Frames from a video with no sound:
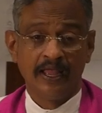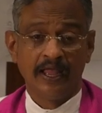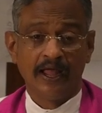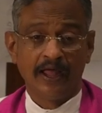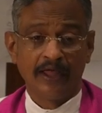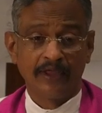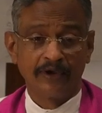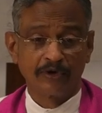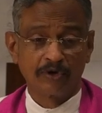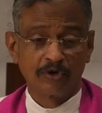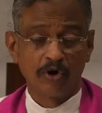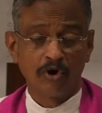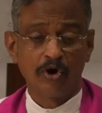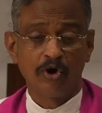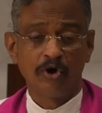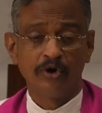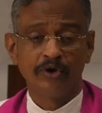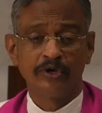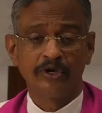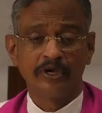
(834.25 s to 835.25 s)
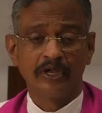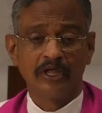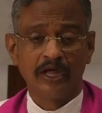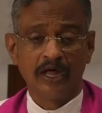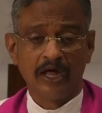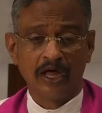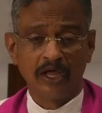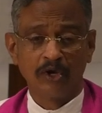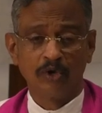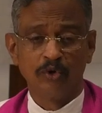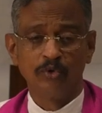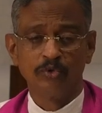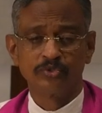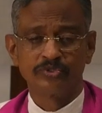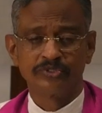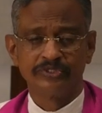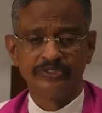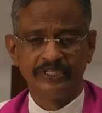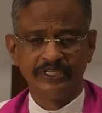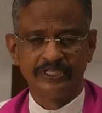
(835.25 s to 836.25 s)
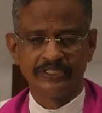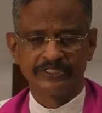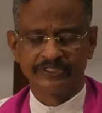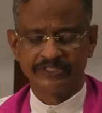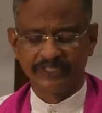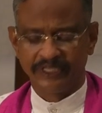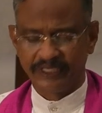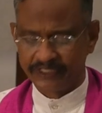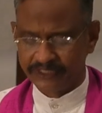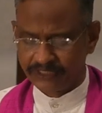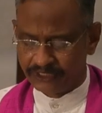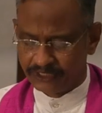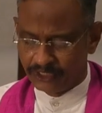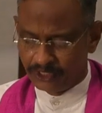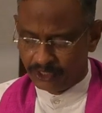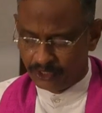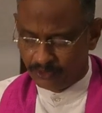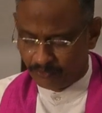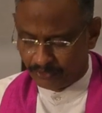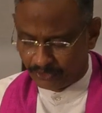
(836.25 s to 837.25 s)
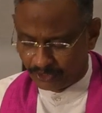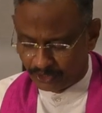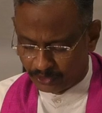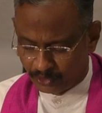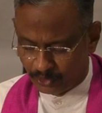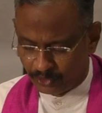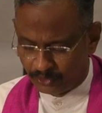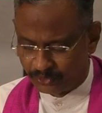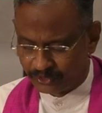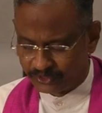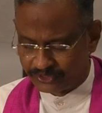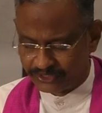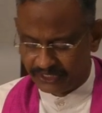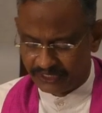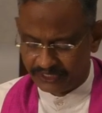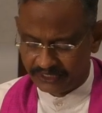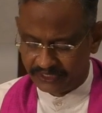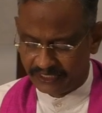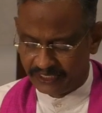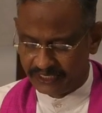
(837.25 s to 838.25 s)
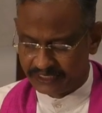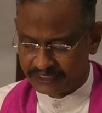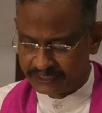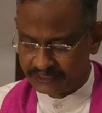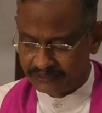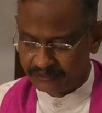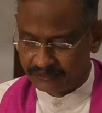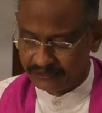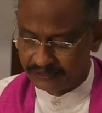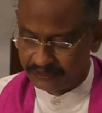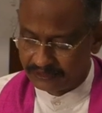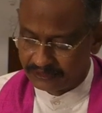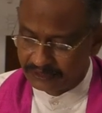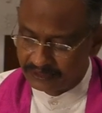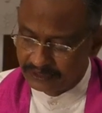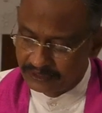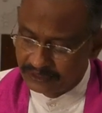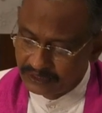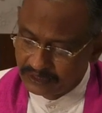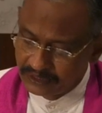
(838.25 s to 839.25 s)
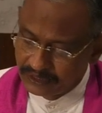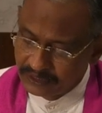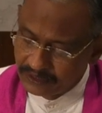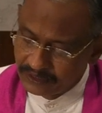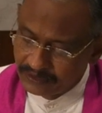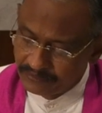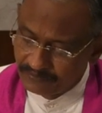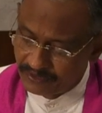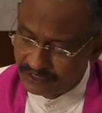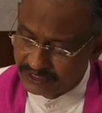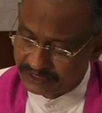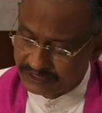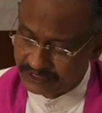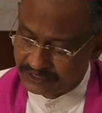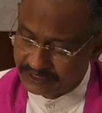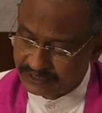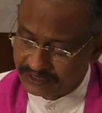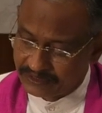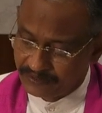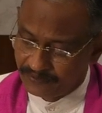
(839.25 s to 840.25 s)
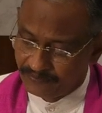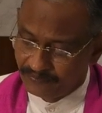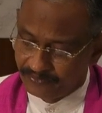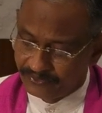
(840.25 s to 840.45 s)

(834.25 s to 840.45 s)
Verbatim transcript: And God allows these things. We are going to see in the next verses.